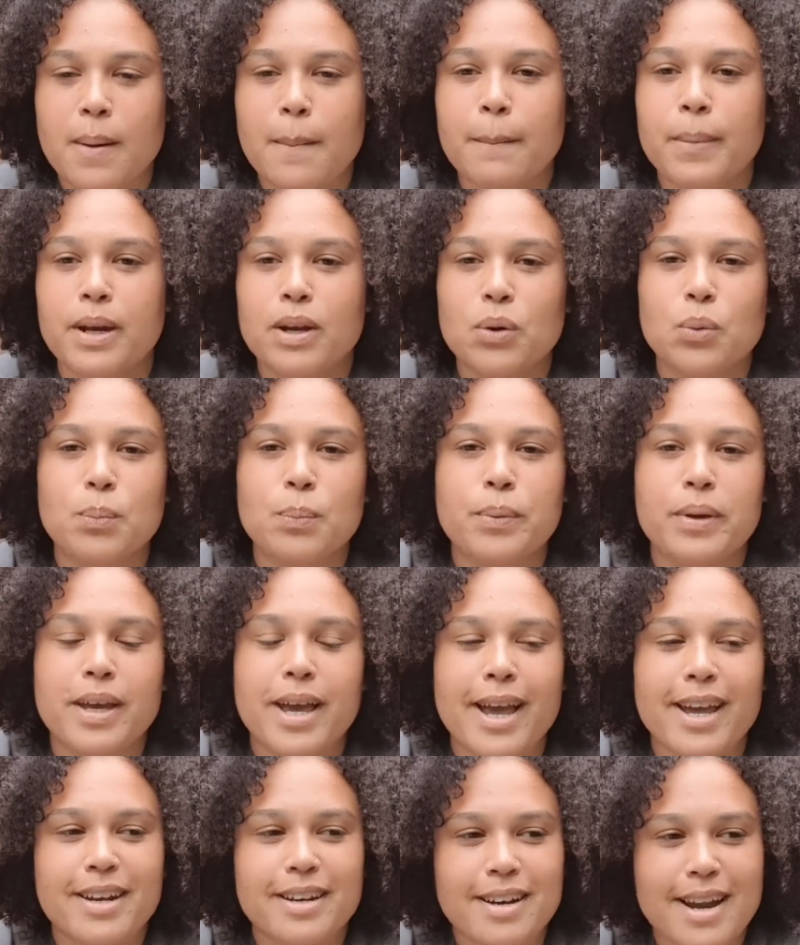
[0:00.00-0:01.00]
but it will be
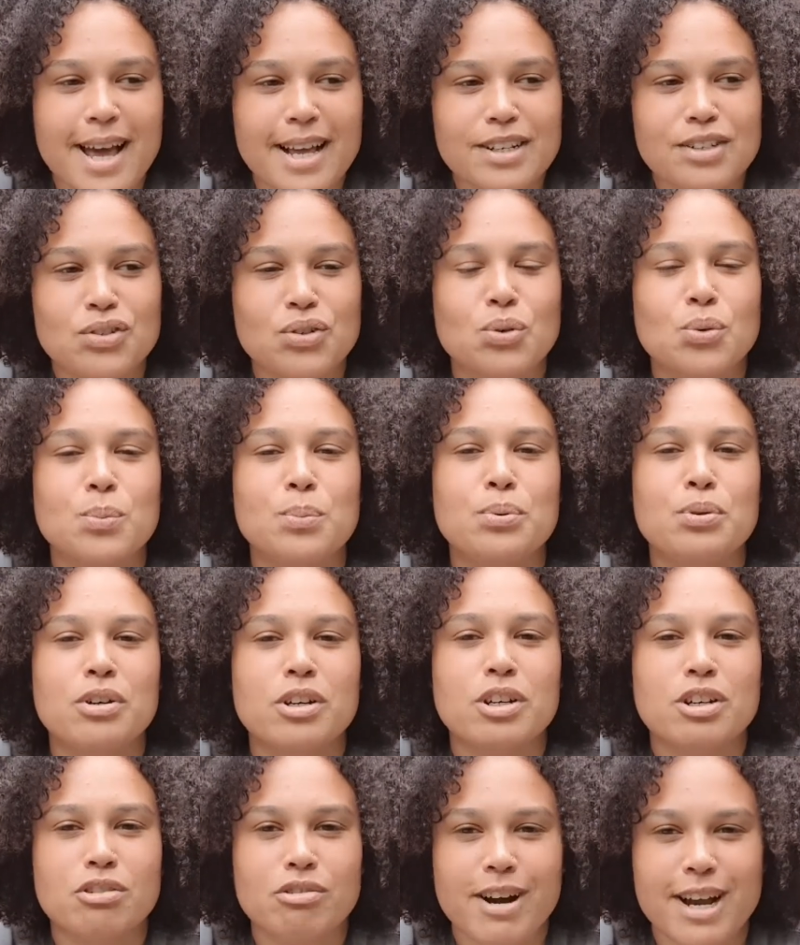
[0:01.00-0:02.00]
a natural
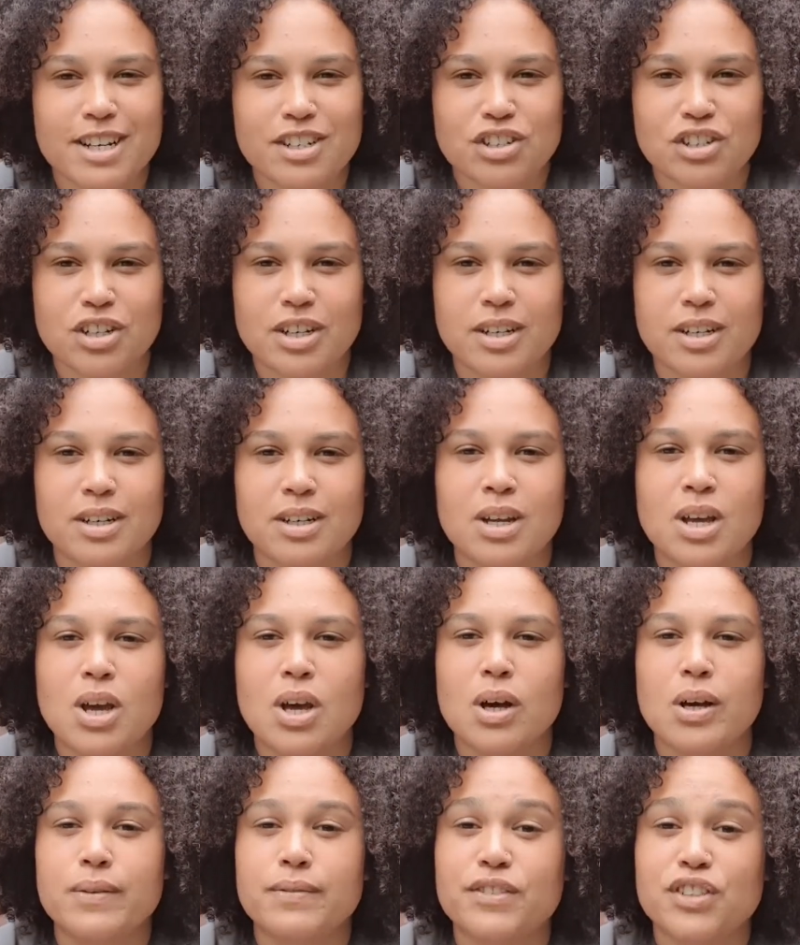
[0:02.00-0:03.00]
progression
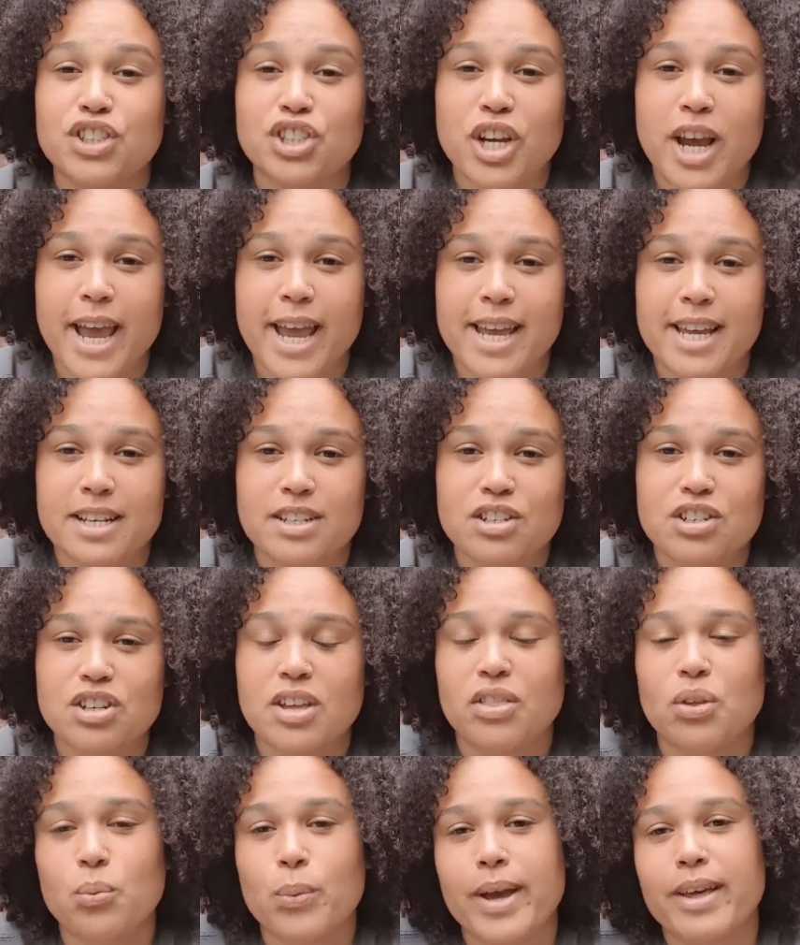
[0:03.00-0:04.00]
of change
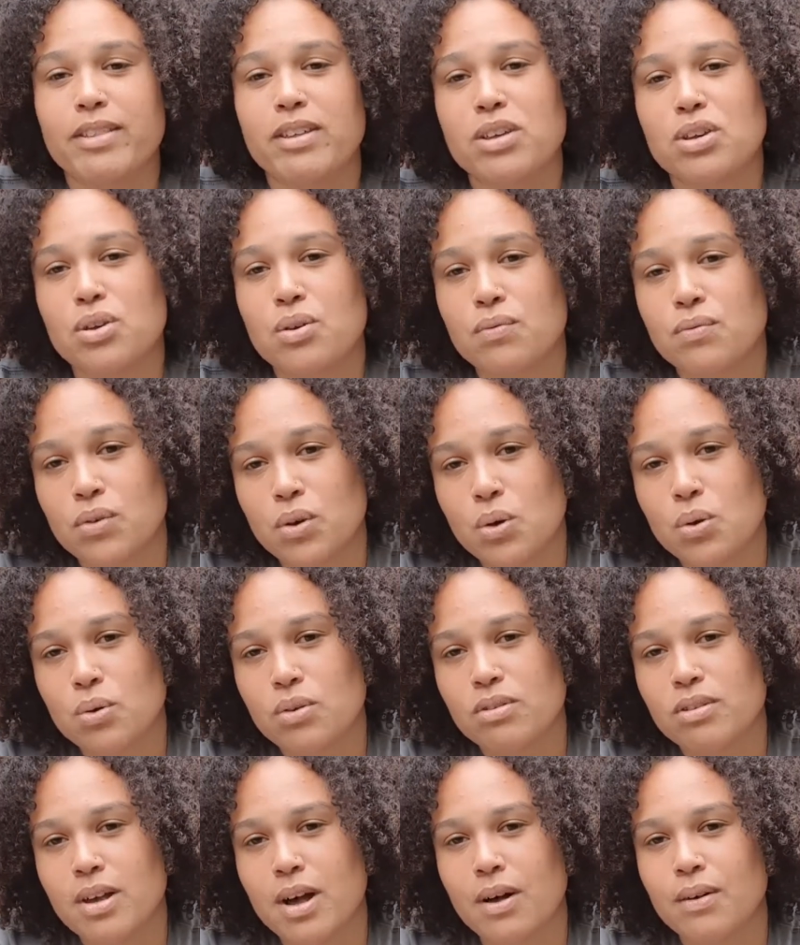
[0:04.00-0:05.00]
in the way that you view
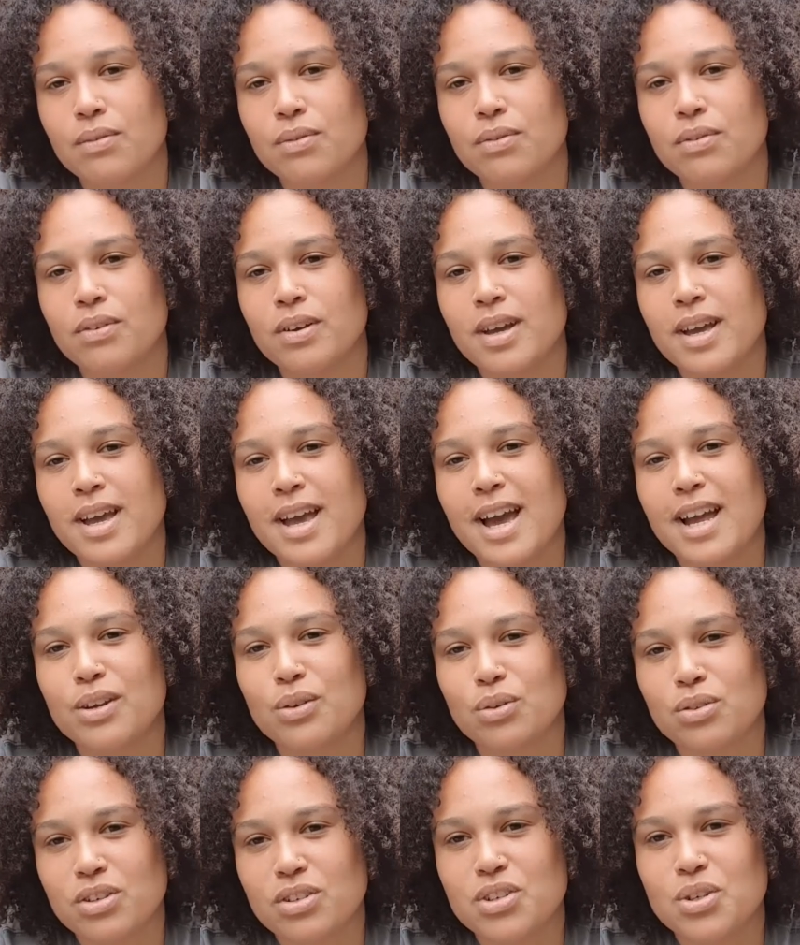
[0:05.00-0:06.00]
yourself and your
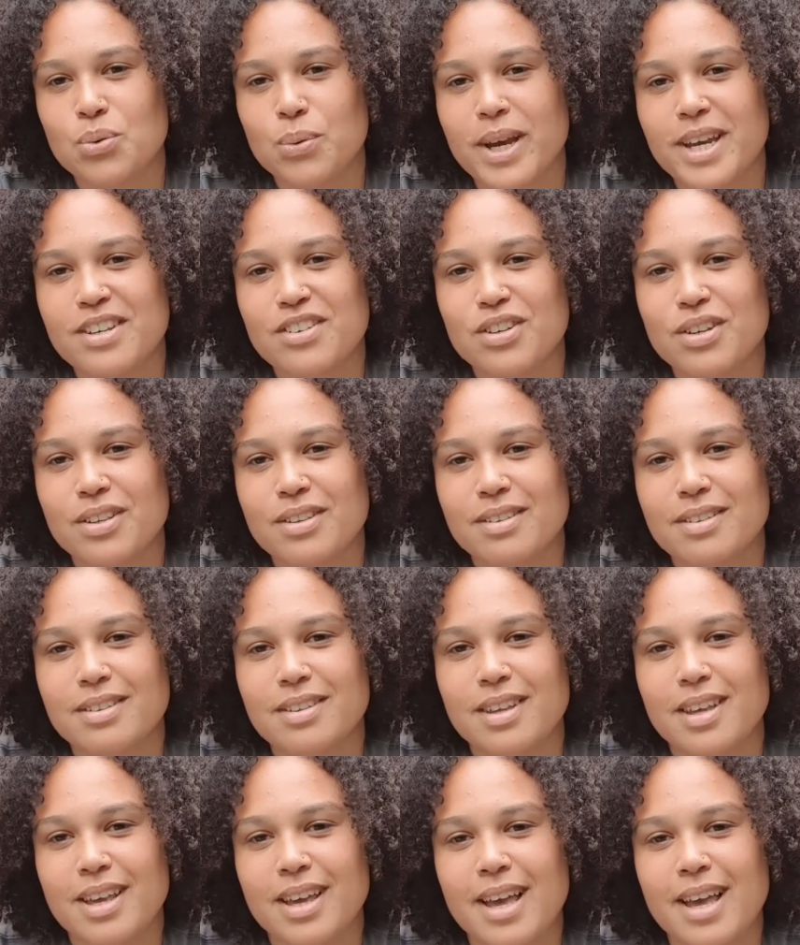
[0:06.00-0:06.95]
situations.